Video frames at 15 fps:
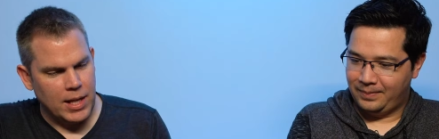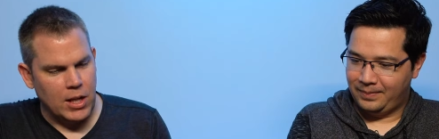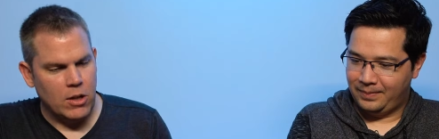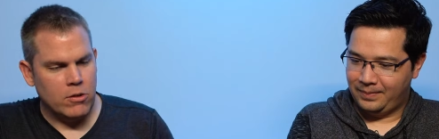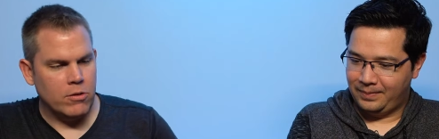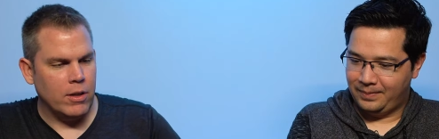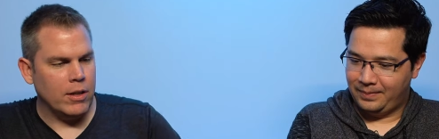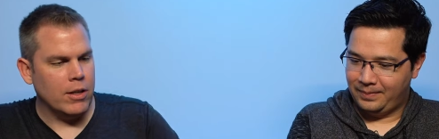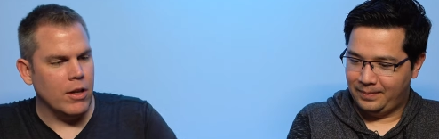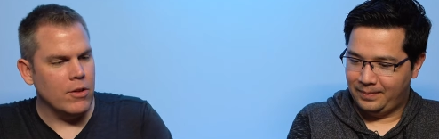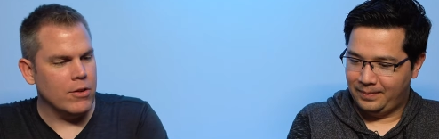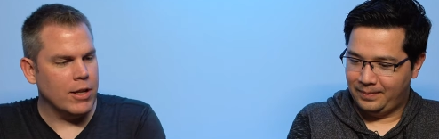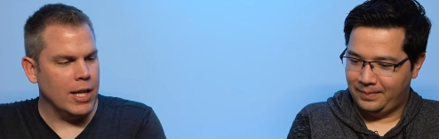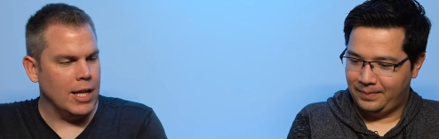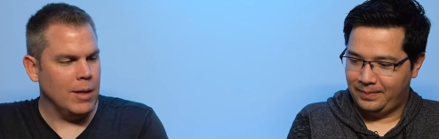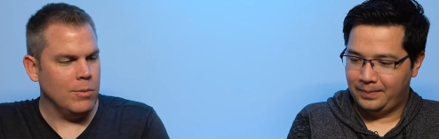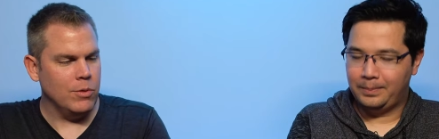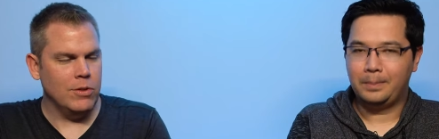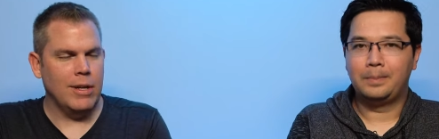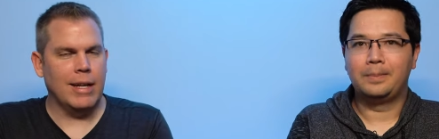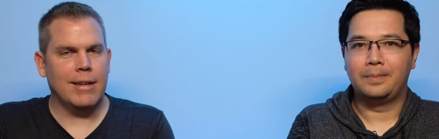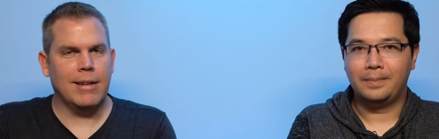Speaker 1: It looks like other games
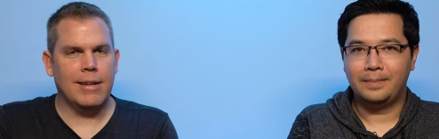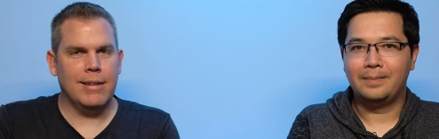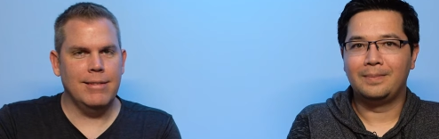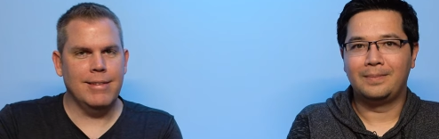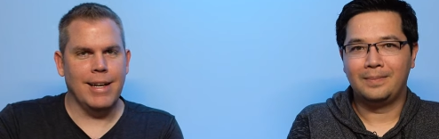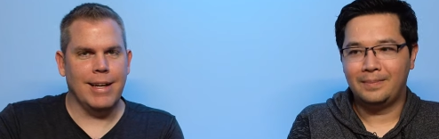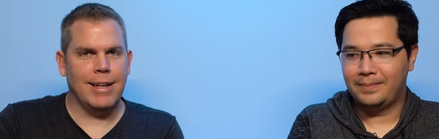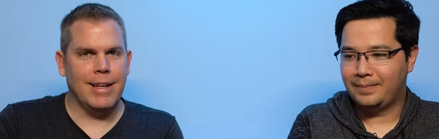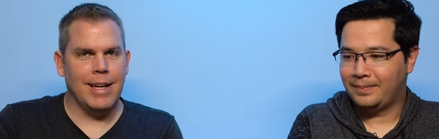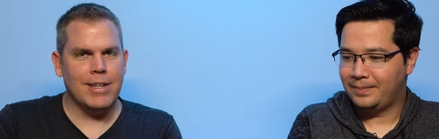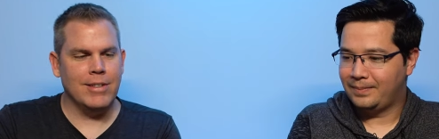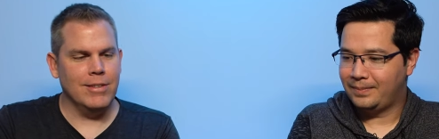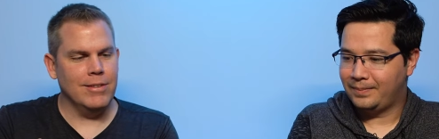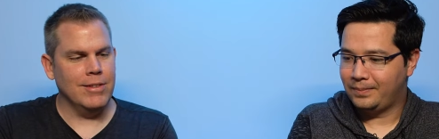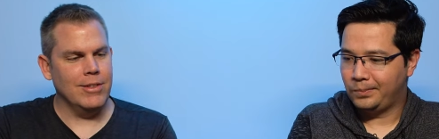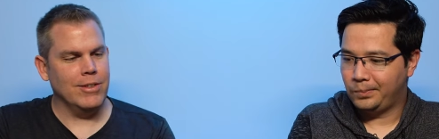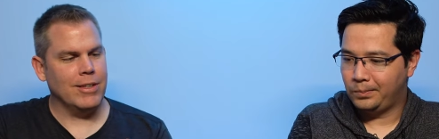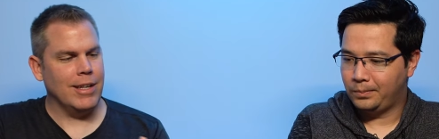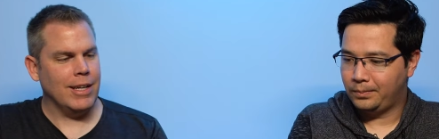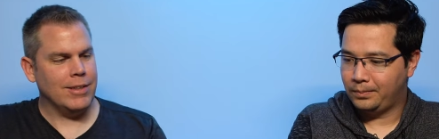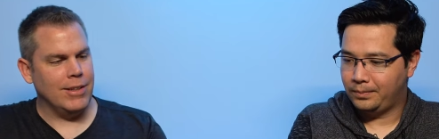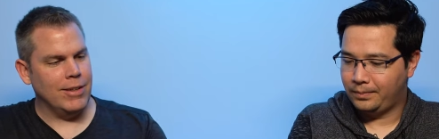when you're like set collections, so you're
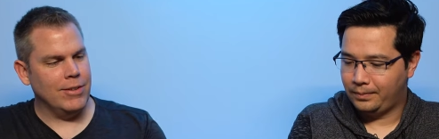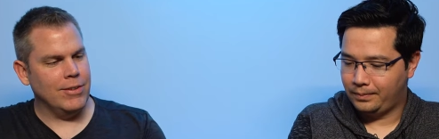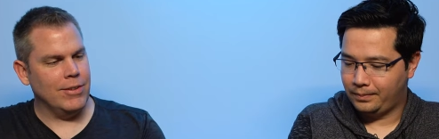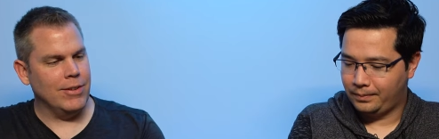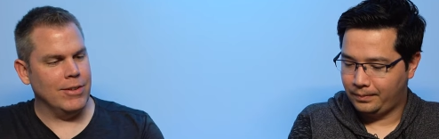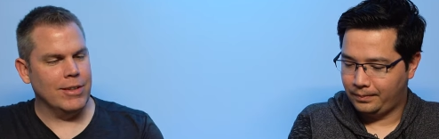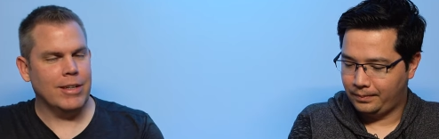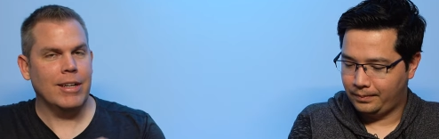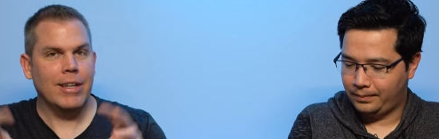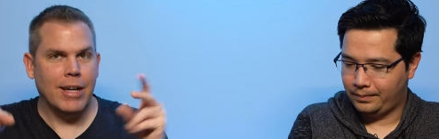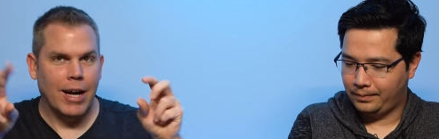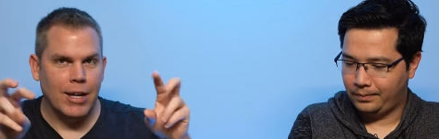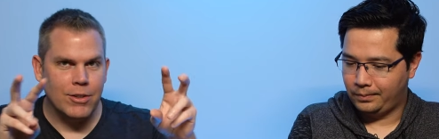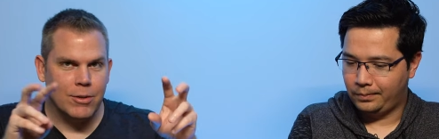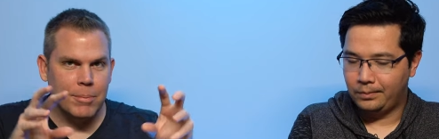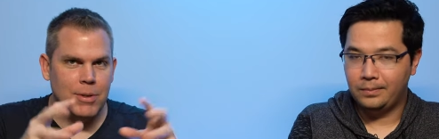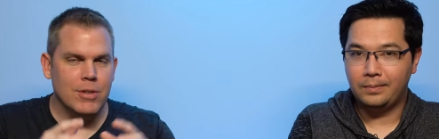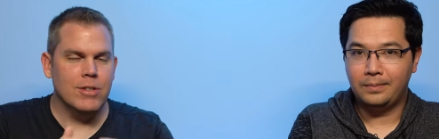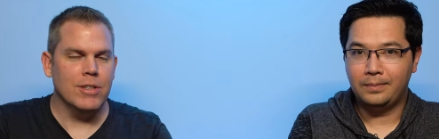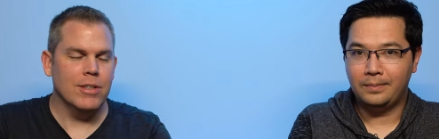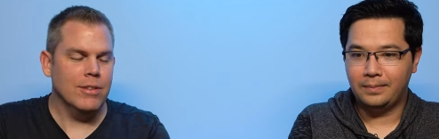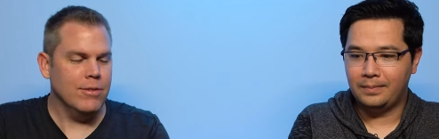collecting certain
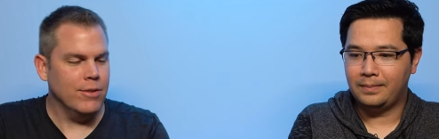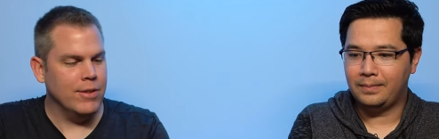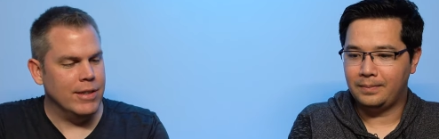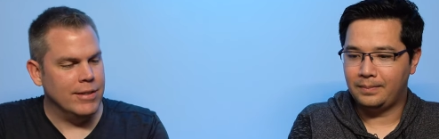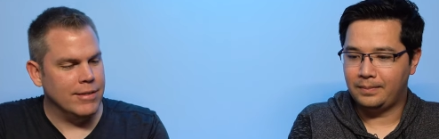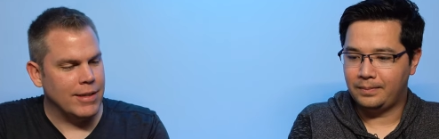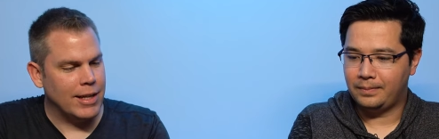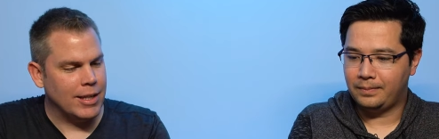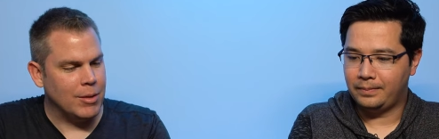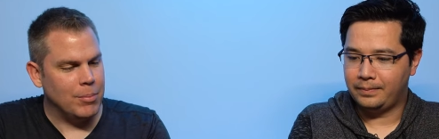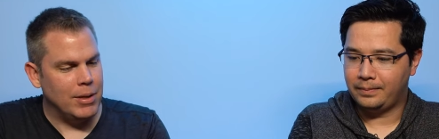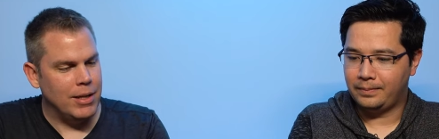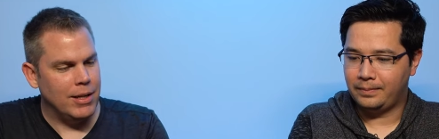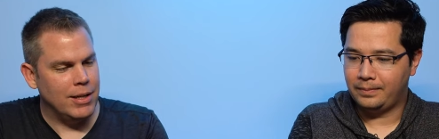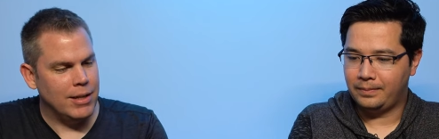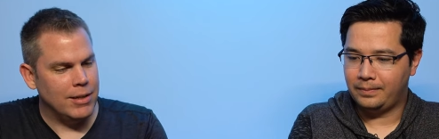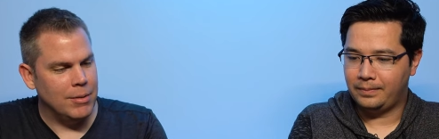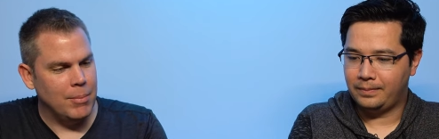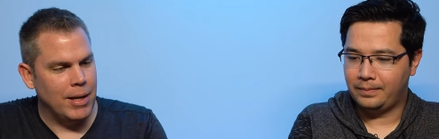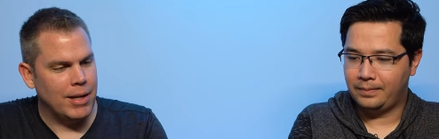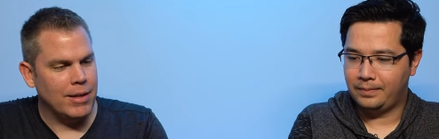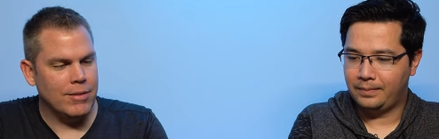contributions for the encyclopedia
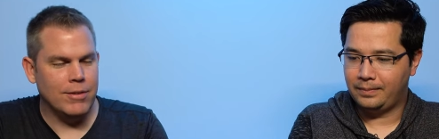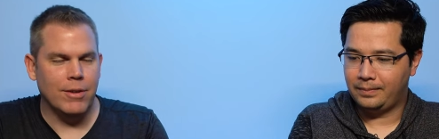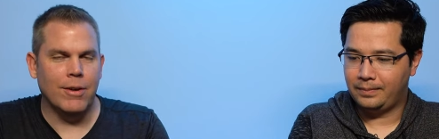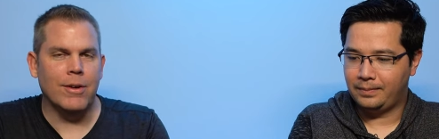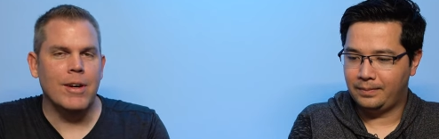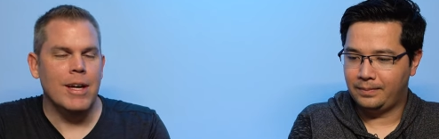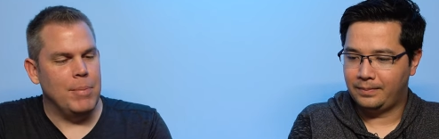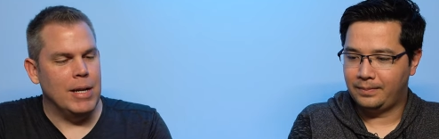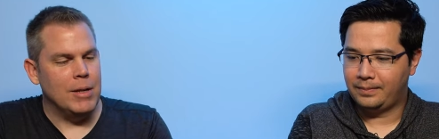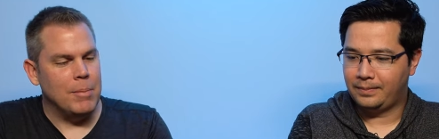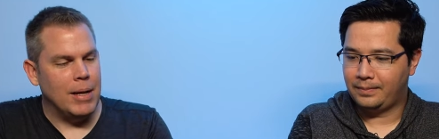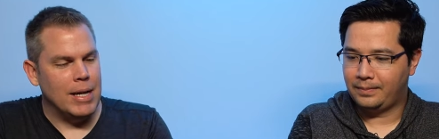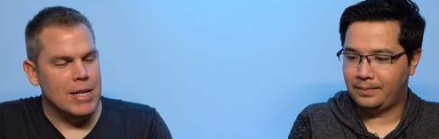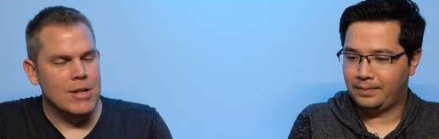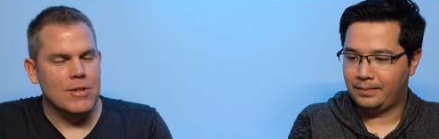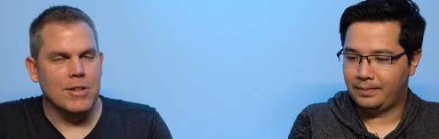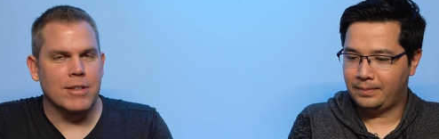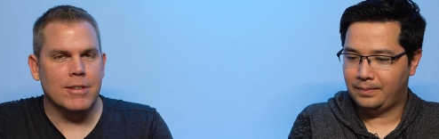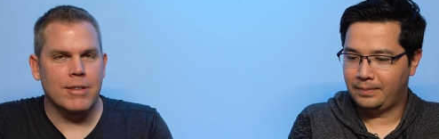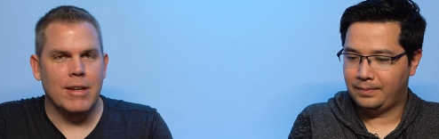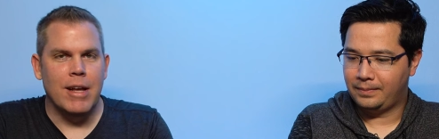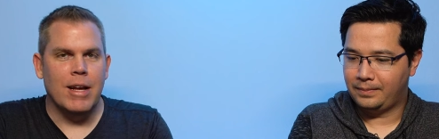to make it, so piqued my
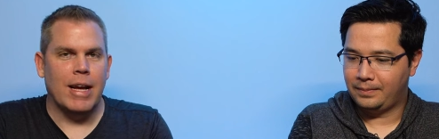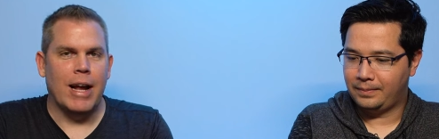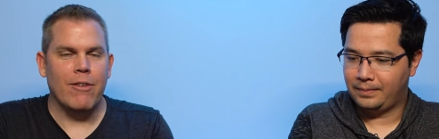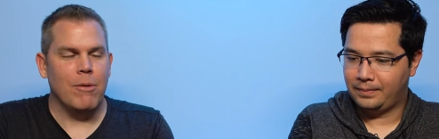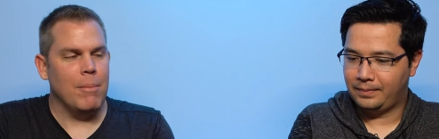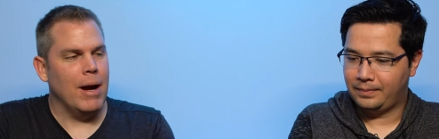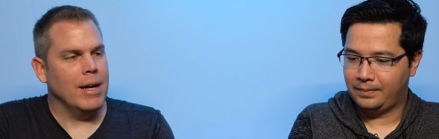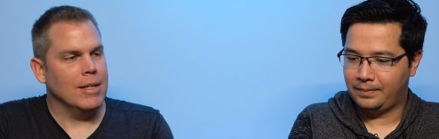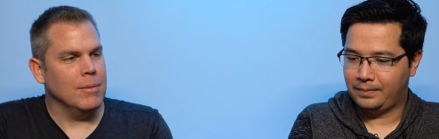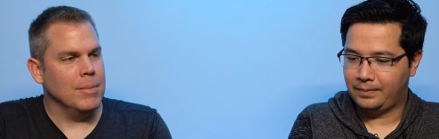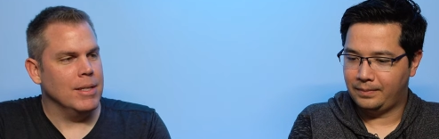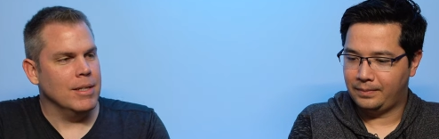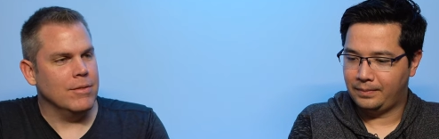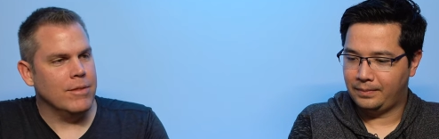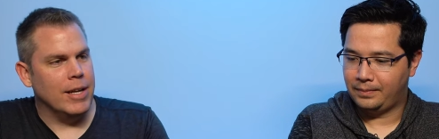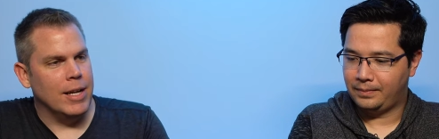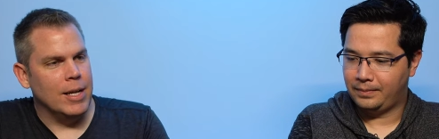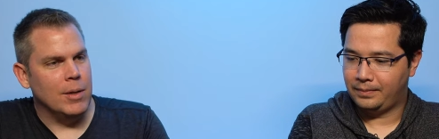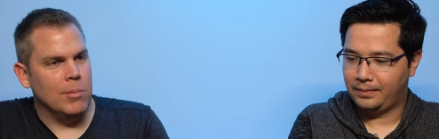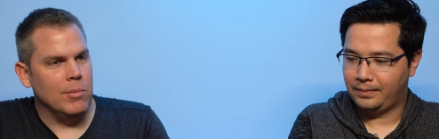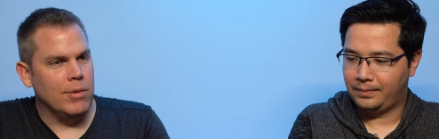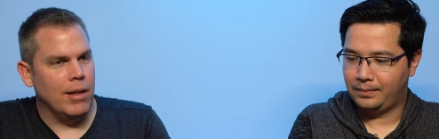interest. Kind of reminded me of
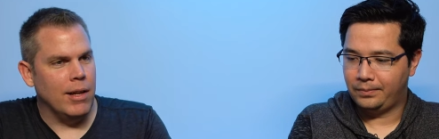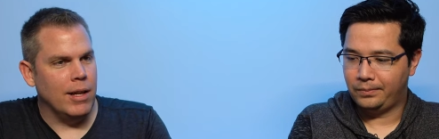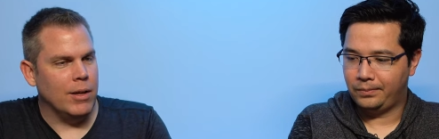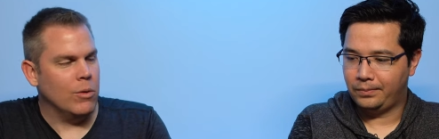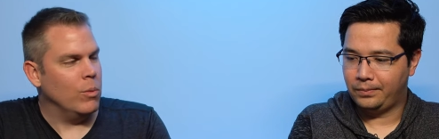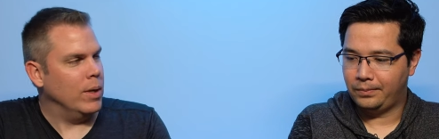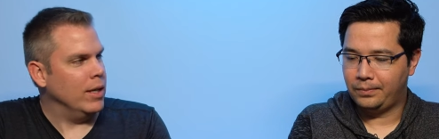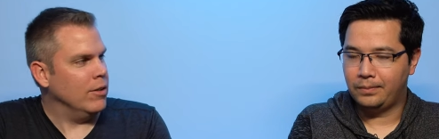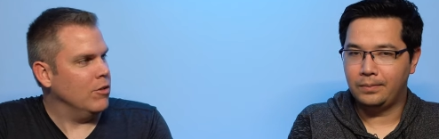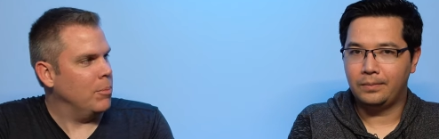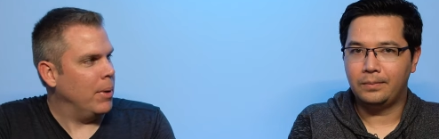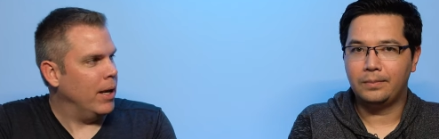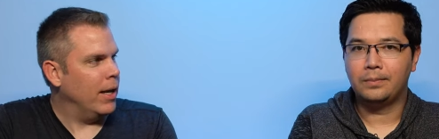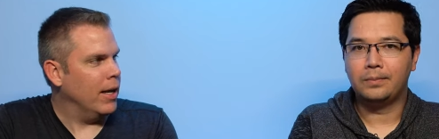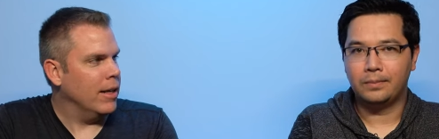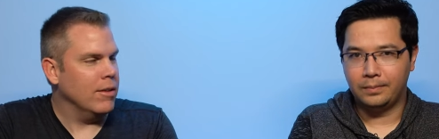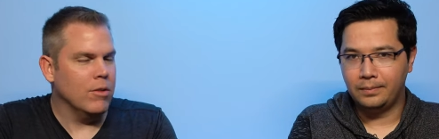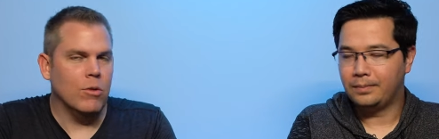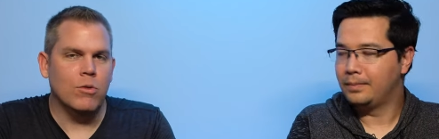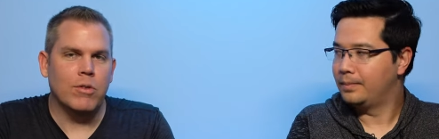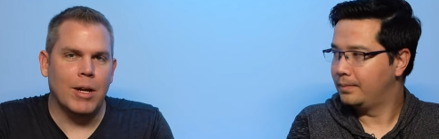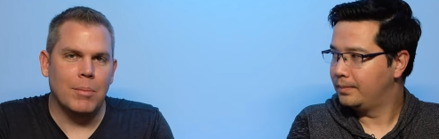games like Wingspan,
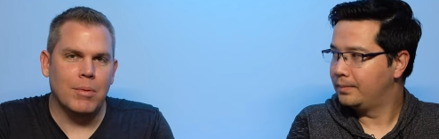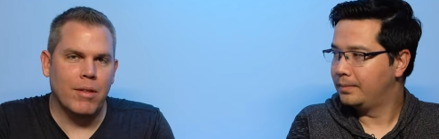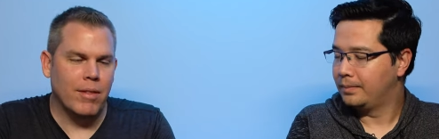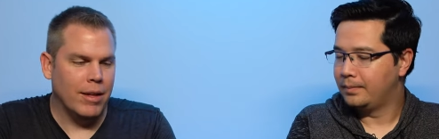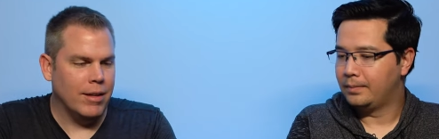those types of